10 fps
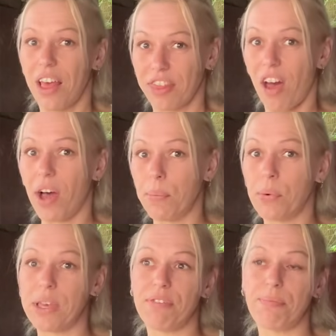that I will
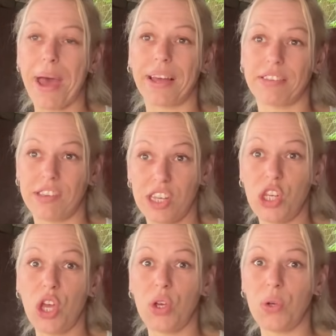give back to
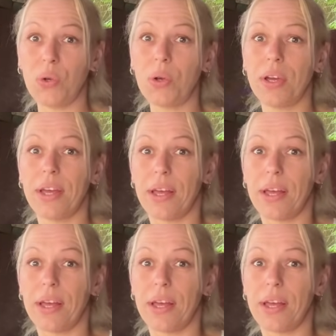you